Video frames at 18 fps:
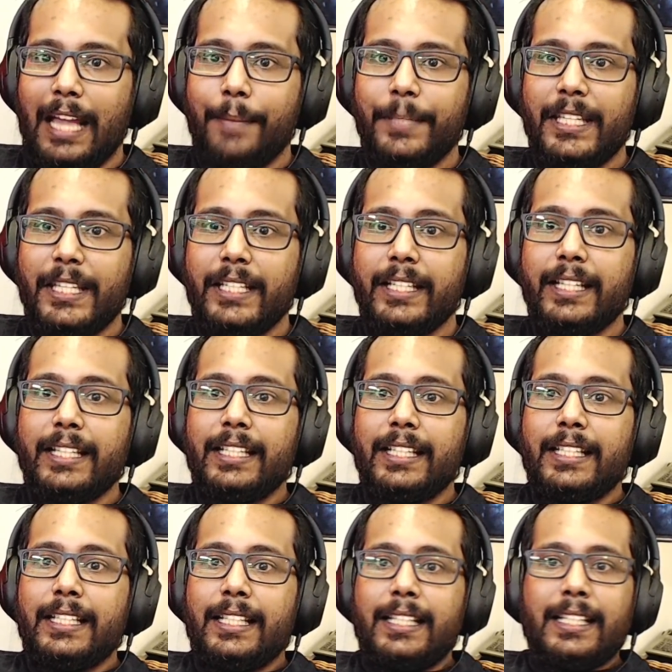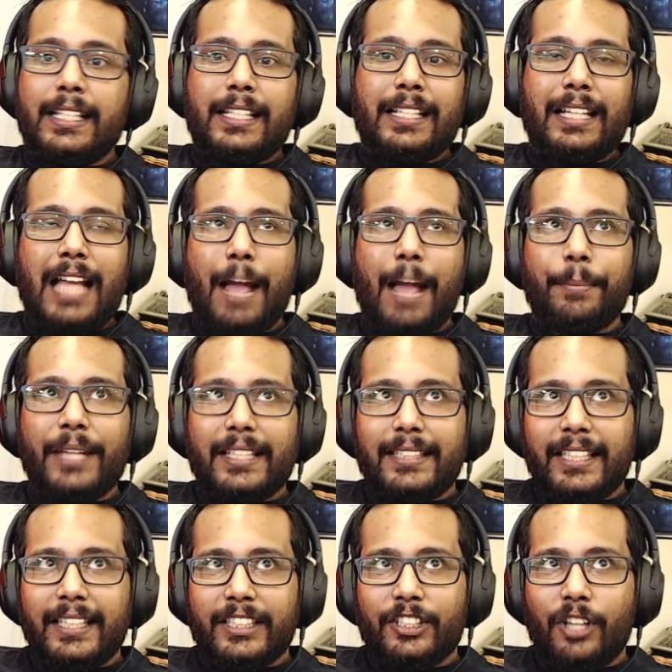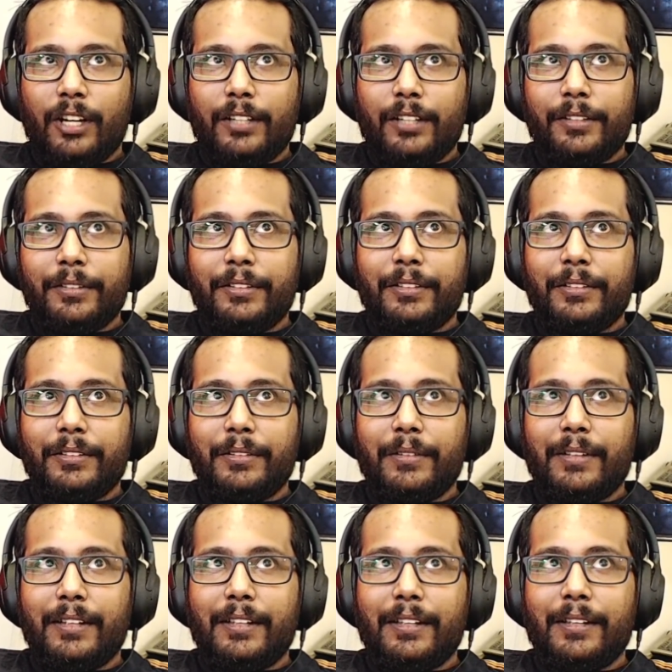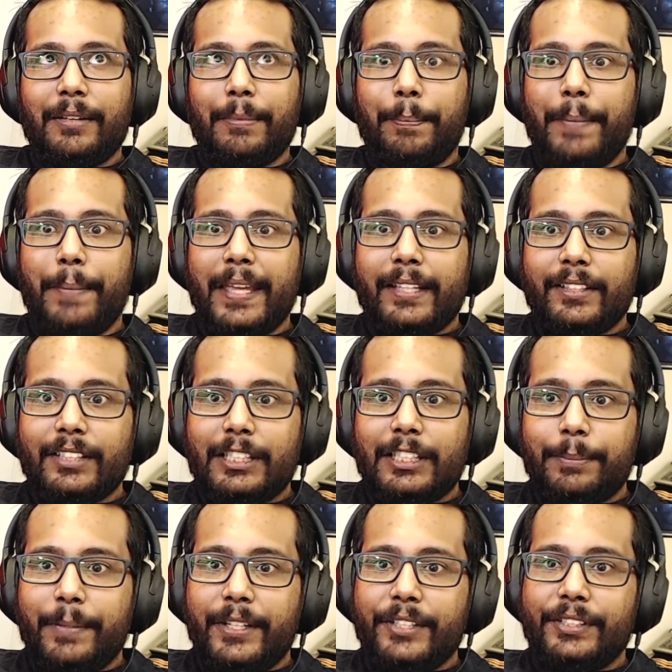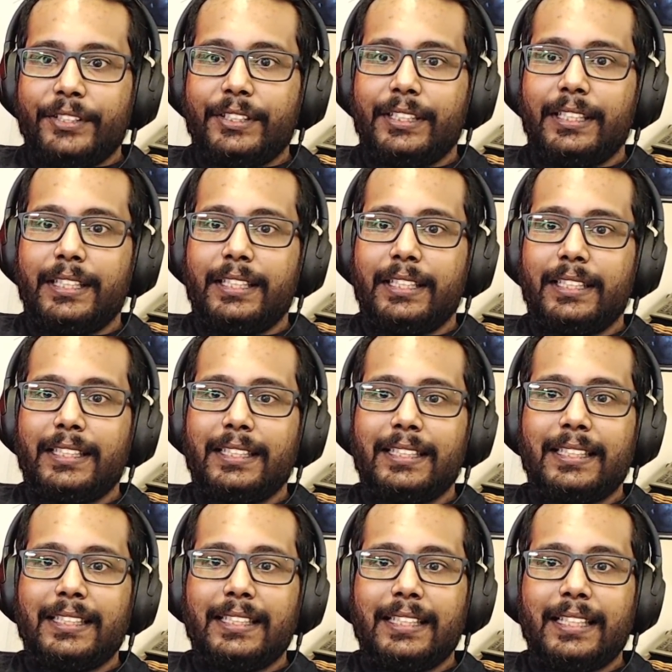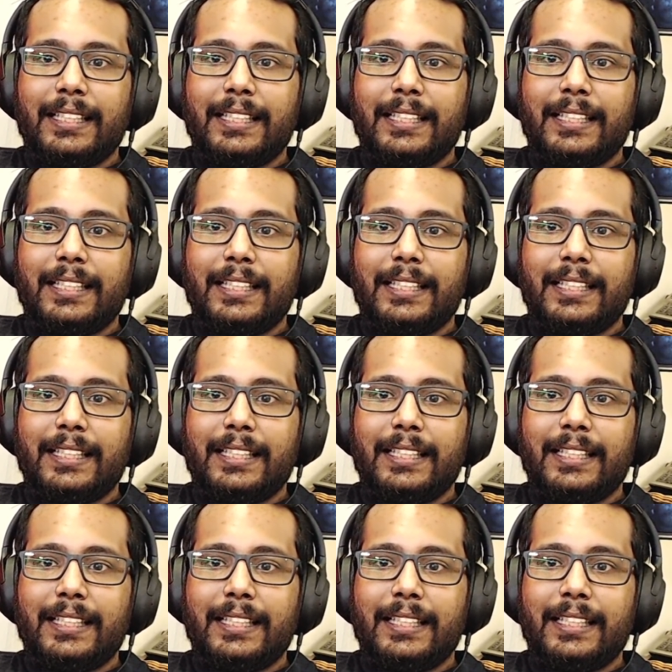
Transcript: I mean, I'm guessing it's not a big conspiracy